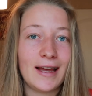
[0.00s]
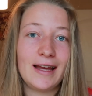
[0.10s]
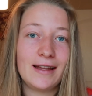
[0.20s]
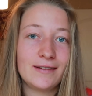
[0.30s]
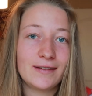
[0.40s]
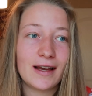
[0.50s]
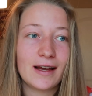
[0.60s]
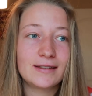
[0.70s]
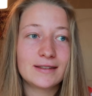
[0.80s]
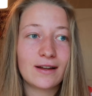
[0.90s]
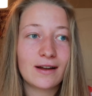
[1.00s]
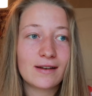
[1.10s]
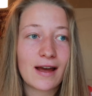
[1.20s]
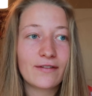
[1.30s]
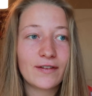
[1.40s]
And yeah, it's
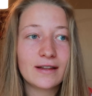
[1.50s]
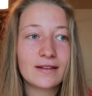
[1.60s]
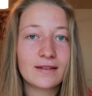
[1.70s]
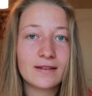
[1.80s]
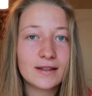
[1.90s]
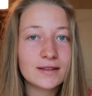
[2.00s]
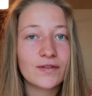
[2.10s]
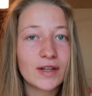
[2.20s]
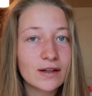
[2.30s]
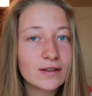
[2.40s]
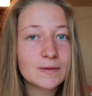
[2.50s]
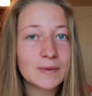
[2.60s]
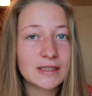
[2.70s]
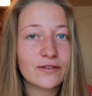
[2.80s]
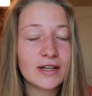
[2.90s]
not. I think these videos
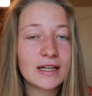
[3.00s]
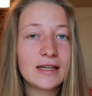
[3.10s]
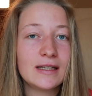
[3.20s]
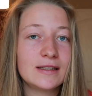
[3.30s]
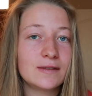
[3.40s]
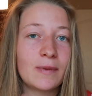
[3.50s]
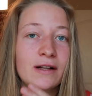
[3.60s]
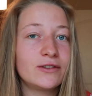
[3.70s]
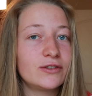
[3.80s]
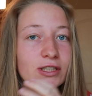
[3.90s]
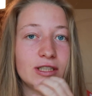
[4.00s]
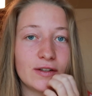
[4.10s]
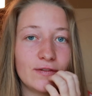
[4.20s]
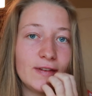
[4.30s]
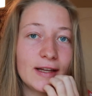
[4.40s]
specifically, these
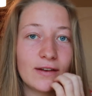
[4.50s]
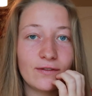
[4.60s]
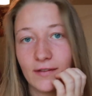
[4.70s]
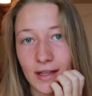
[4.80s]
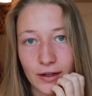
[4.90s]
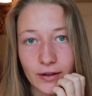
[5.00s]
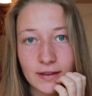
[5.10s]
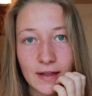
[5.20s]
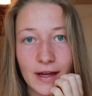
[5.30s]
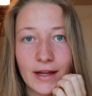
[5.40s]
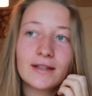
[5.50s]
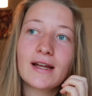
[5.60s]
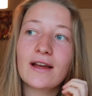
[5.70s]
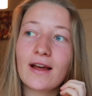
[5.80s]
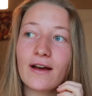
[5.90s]
malnourished vegan videos,
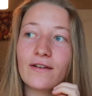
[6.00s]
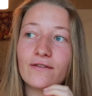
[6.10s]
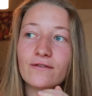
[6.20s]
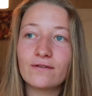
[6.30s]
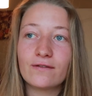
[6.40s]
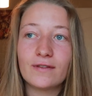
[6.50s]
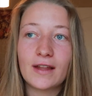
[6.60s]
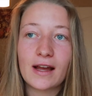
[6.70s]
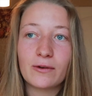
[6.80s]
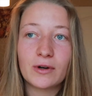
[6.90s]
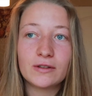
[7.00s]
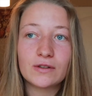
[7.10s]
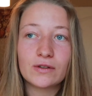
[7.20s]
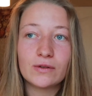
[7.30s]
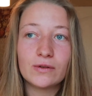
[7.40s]
they they
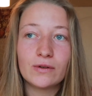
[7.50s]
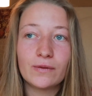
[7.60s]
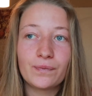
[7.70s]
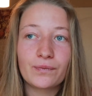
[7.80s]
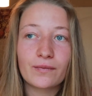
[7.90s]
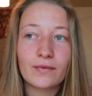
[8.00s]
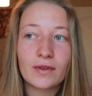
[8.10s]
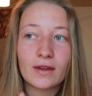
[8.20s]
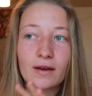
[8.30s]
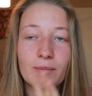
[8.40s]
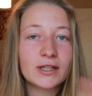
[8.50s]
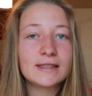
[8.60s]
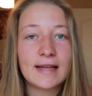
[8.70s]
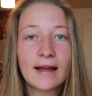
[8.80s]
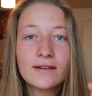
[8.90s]
want to
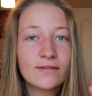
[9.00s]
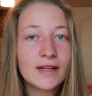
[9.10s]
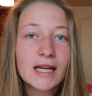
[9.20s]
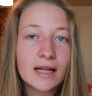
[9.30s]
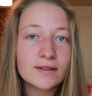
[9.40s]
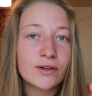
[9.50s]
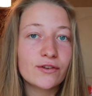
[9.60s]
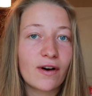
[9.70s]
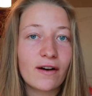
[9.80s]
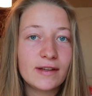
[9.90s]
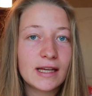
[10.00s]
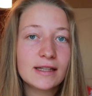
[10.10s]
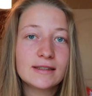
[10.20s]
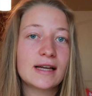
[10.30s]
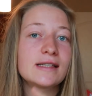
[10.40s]
present vegans or
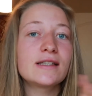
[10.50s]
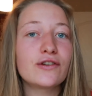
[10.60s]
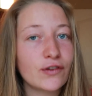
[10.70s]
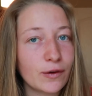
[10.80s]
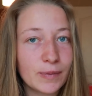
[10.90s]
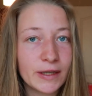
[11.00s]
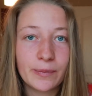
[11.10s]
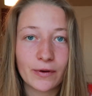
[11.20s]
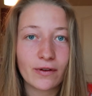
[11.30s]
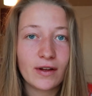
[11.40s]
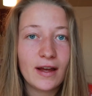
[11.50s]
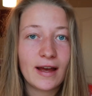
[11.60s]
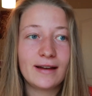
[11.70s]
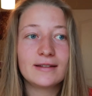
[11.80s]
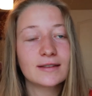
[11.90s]
vegans as different people
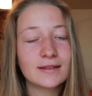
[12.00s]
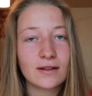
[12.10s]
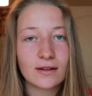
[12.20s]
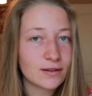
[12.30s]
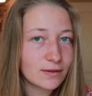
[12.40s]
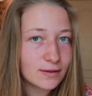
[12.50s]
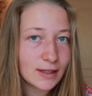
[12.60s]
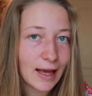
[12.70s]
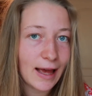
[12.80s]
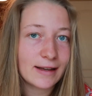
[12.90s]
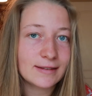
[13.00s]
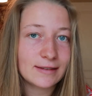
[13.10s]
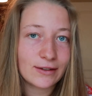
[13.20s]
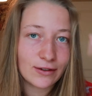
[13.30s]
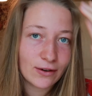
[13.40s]
and this is not the
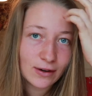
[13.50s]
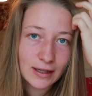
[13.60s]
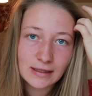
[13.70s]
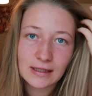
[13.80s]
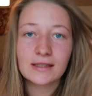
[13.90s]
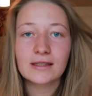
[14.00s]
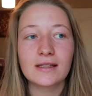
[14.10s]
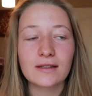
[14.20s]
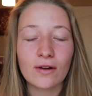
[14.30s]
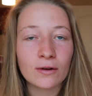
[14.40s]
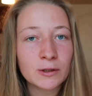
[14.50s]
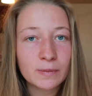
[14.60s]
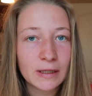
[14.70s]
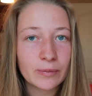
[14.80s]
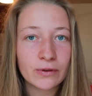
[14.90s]
case you know it's it's normal
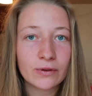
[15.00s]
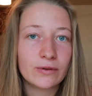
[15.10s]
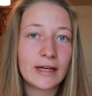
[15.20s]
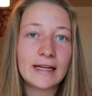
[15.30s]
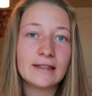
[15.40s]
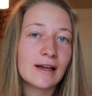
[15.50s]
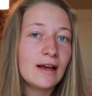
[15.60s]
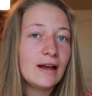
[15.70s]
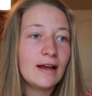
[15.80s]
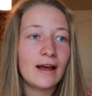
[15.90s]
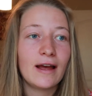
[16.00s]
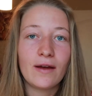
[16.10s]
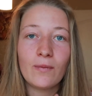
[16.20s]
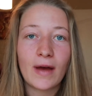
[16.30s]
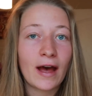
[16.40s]
people who eat
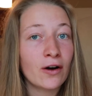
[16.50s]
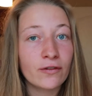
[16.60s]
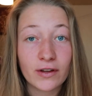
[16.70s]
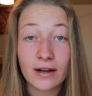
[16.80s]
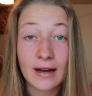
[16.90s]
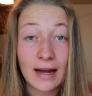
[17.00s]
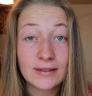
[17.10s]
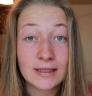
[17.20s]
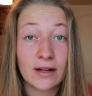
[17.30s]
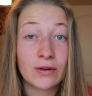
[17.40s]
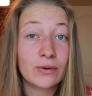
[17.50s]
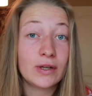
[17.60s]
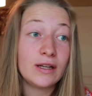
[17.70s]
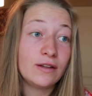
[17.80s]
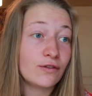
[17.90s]
um, a healthier lifestyle who
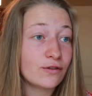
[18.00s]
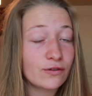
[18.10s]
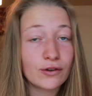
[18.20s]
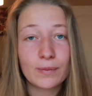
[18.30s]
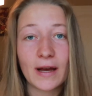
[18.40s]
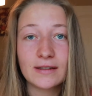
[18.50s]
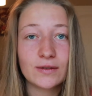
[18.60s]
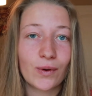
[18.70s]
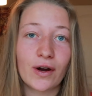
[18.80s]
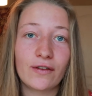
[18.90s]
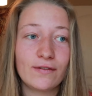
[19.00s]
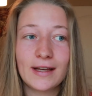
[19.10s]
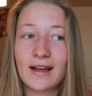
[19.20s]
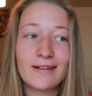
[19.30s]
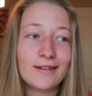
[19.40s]
eat fruit-based or
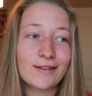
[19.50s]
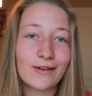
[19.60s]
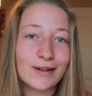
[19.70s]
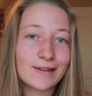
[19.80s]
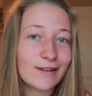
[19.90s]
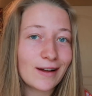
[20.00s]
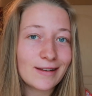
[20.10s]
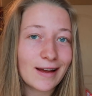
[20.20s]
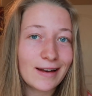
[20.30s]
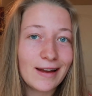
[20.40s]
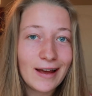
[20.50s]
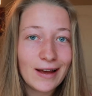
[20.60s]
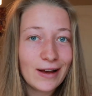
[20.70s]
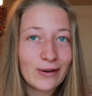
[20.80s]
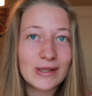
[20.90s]
vegan so it's not that
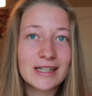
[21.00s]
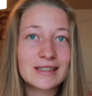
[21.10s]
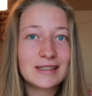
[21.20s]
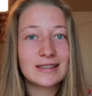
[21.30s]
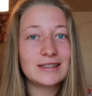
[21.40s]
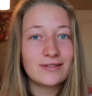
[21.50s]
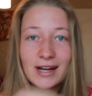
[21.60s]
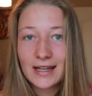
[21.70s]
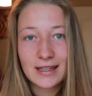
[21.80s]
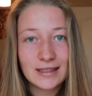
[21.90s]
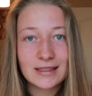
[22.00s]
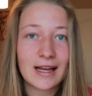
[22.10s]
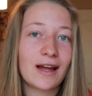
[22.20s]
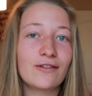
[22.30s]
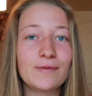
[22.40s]
we are this
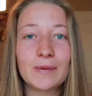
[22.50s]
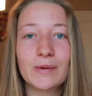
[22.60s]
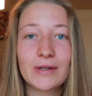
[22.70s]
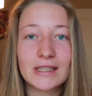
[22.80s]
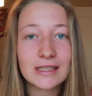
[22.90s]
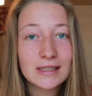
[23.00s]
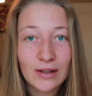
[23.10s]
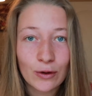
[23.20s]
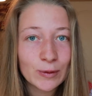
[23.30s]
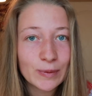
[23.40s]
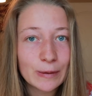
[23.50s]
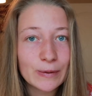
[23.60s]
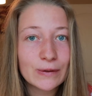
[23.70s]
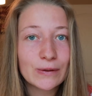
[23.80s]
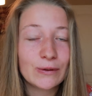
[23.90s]
strange kind of people we're just normal
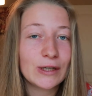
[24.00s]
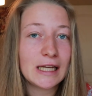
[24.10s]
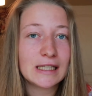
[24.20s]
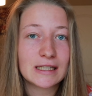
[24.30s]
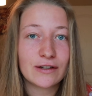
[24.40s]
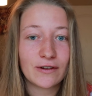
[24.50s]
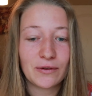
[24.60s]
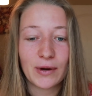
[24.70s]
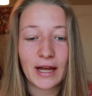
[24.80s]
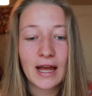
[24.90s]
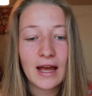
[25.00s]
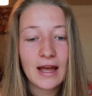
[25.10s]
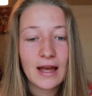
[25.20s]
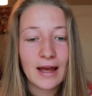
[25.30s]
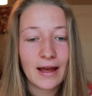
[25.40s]
people who eat a different way
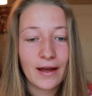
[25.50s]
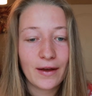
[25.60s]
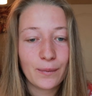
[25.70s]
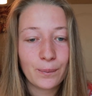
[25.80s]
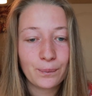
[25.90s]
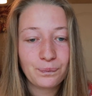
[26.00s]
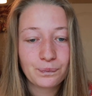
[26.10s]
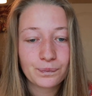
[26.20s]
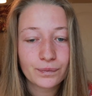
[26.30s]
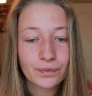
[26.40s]
um,